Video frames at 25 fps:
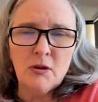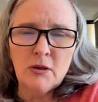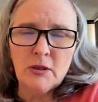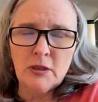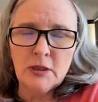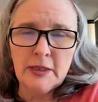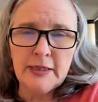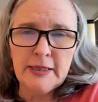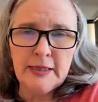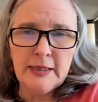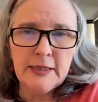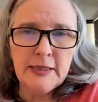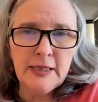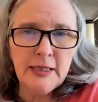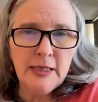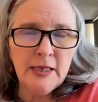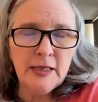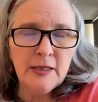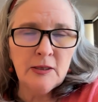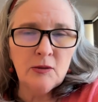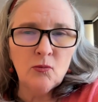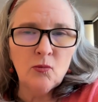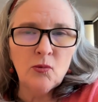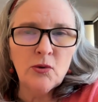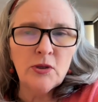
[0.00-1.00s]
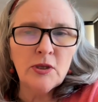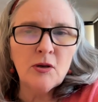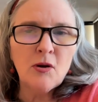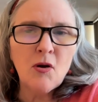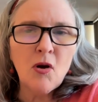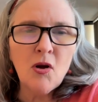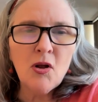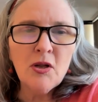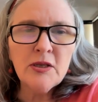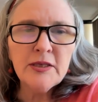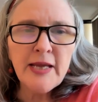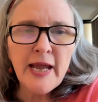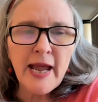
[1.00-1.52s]
on LinkedIn with a
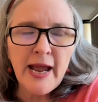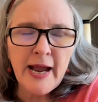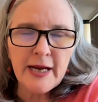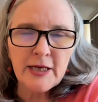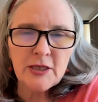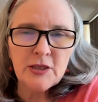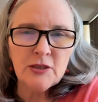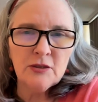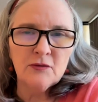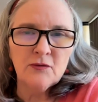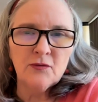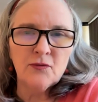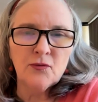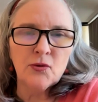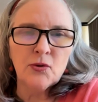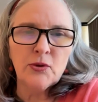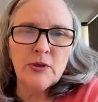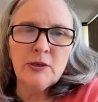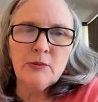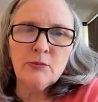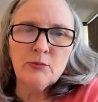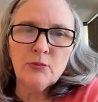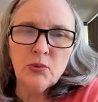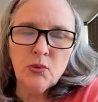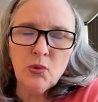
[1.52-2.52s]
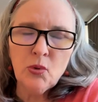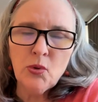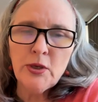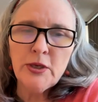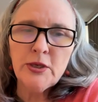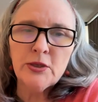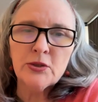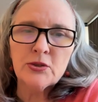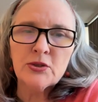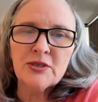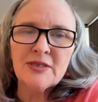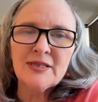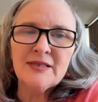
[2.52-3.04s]
call to action for
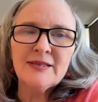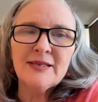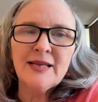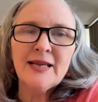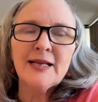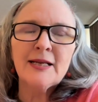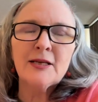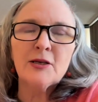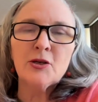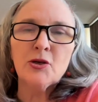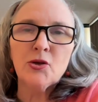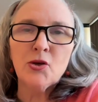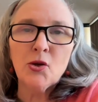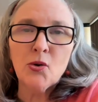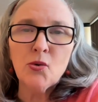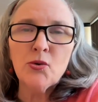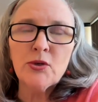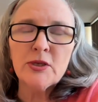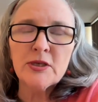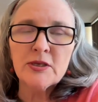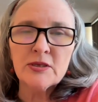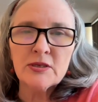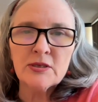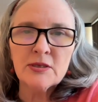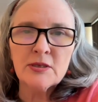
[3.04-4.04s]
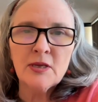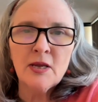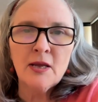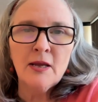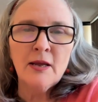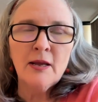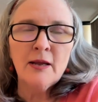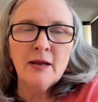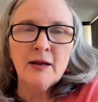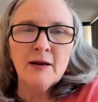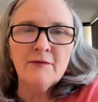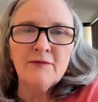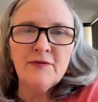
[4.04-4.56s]
employers to take notice
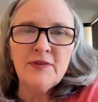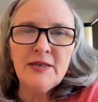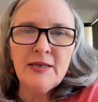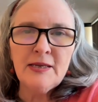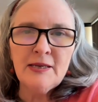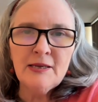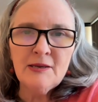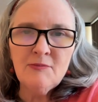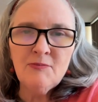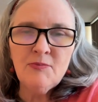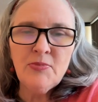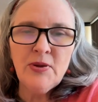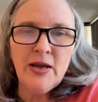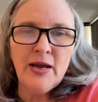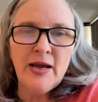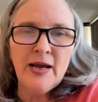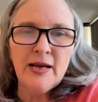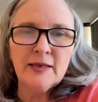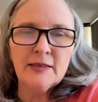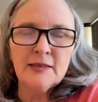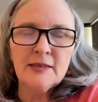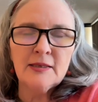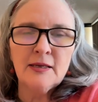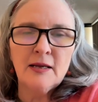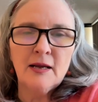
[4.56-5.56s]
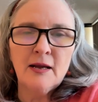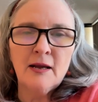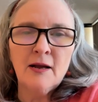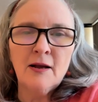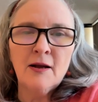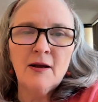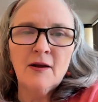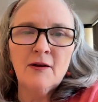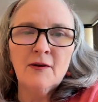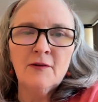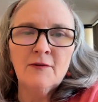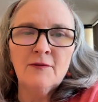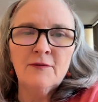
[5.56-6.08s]
of the impact
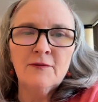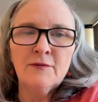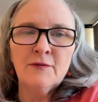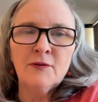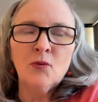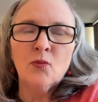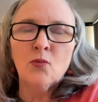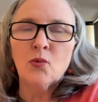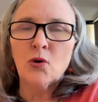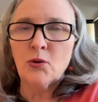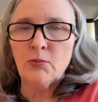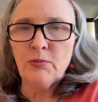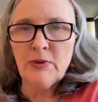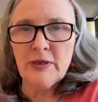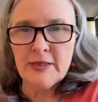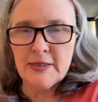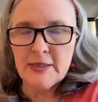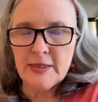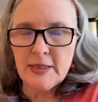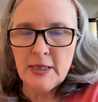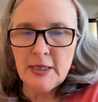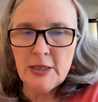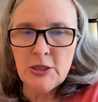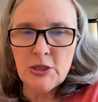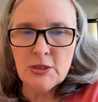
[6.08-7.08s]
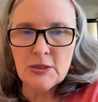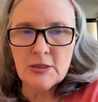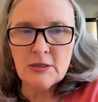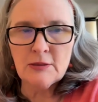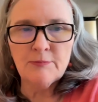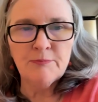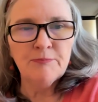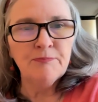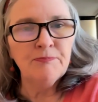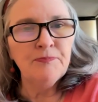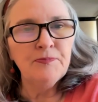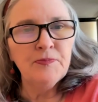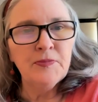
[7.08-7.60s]
of workplace
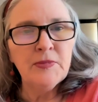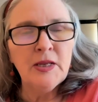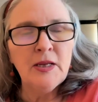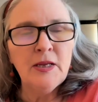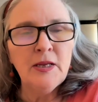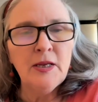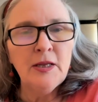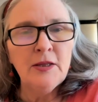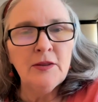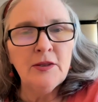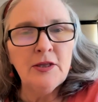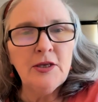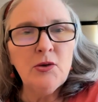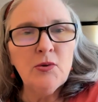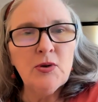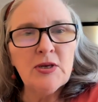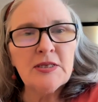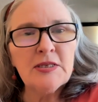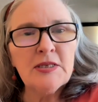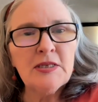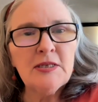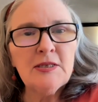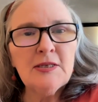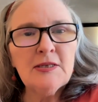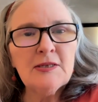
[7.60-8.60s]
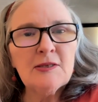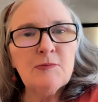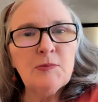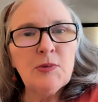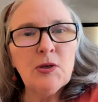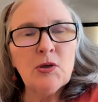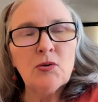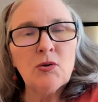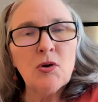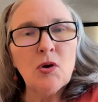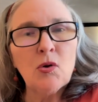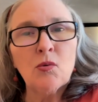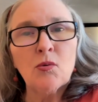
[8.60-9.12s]
ageism. The US Census
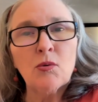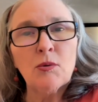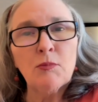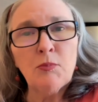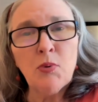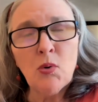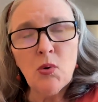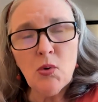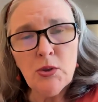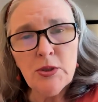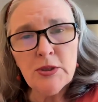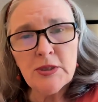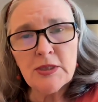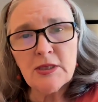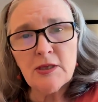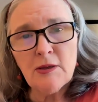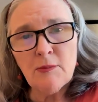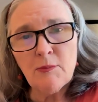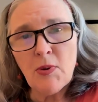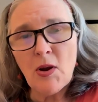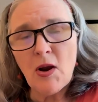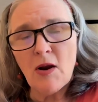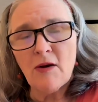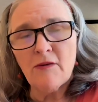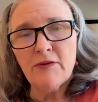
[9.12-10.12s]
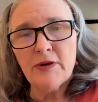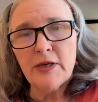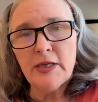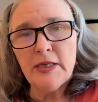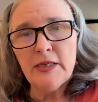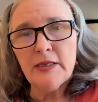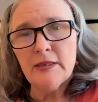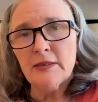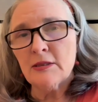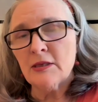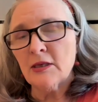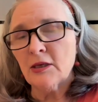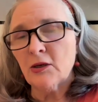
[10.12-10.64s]
Bureau reports that poverty
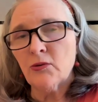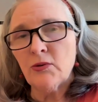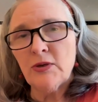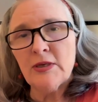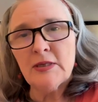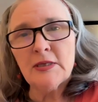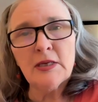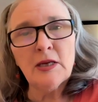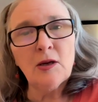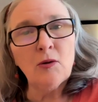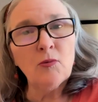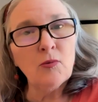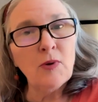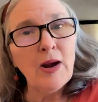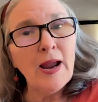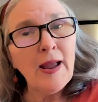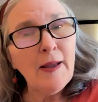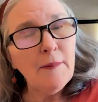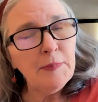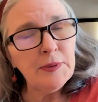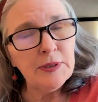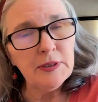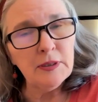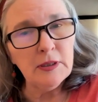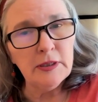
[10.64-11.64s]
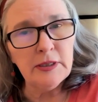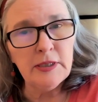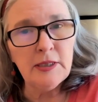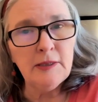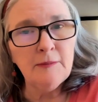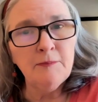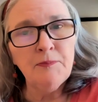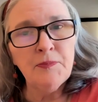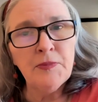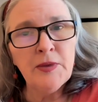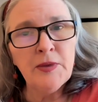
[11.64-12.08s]
is increasing rapidly